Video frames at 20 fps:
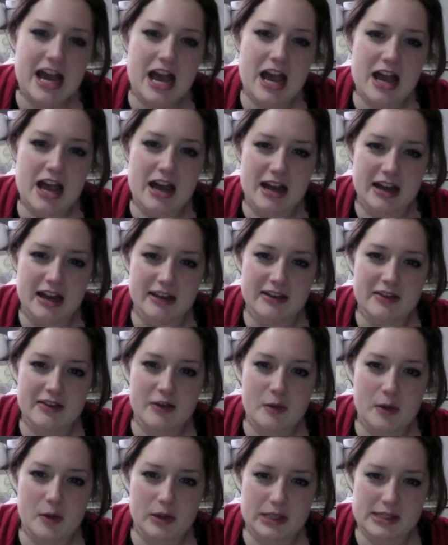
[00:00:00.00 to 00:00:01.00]
Uh,
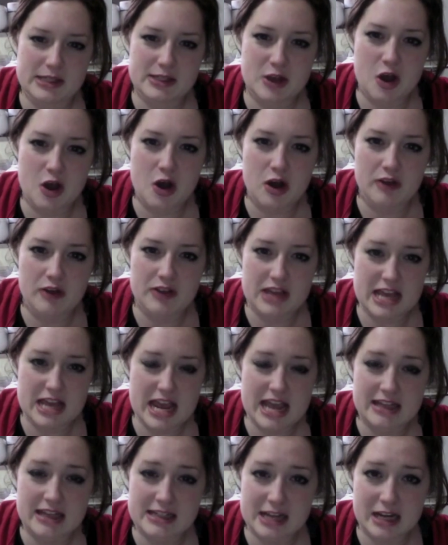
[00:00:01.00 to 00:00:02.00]
let's call it the
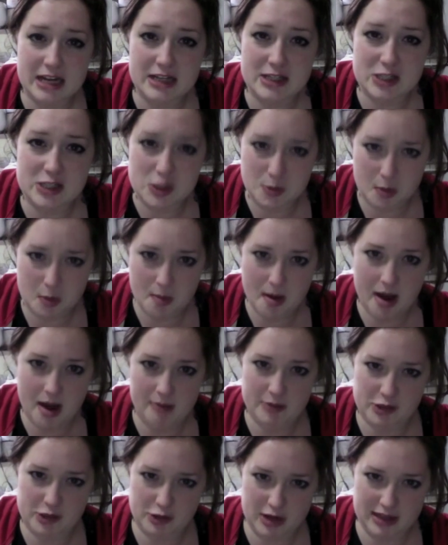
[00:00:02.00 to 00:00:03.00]

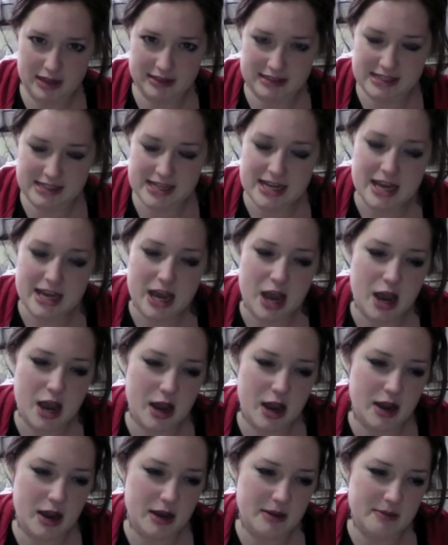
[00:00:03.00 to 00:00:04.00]
anti-supermom trend
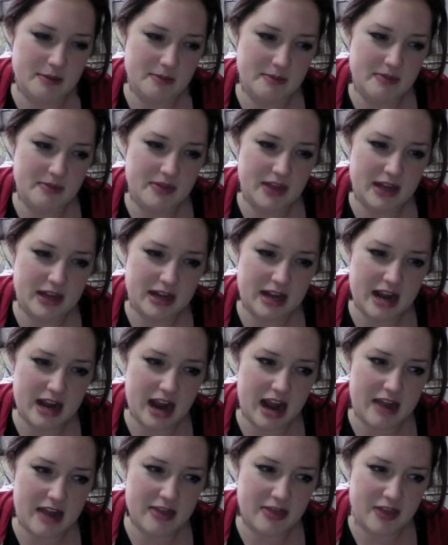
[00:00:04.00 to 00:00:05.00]
um, that
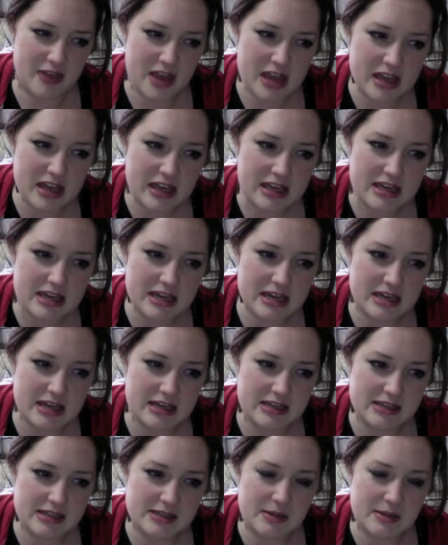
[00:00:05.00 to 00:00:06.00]
I think
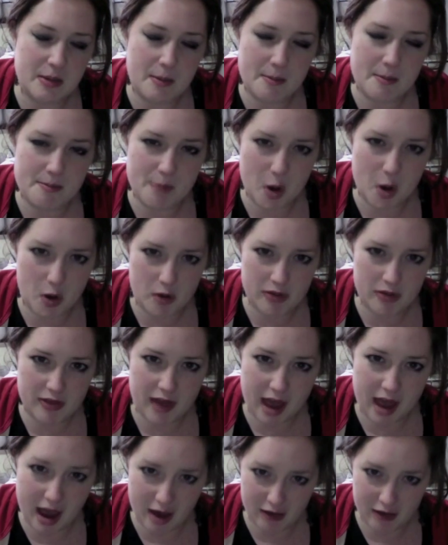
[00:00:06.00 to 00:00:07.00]
is both
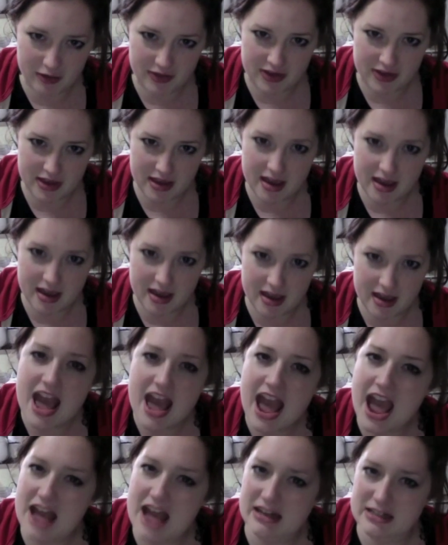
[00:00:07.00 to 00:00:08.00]
healthy
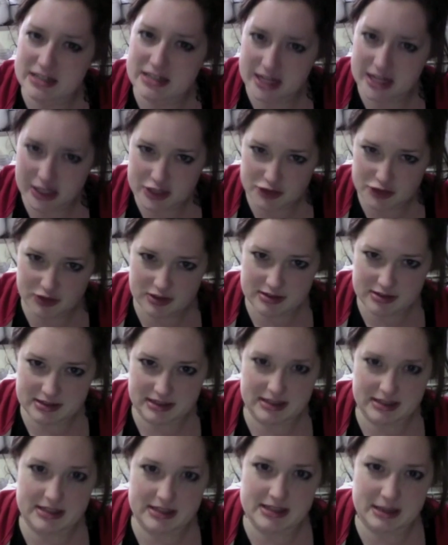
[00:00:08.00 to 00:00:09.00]
and dangerous at
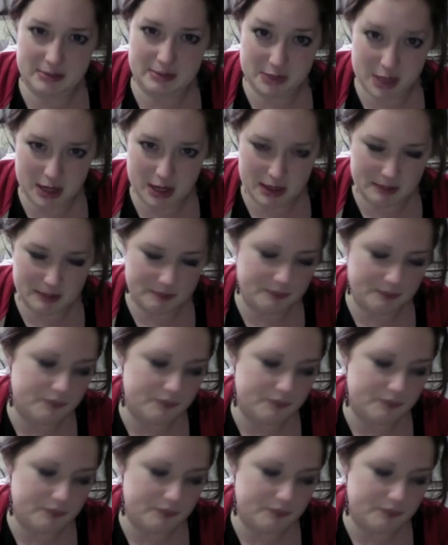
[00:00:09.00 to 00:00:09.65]
the same time.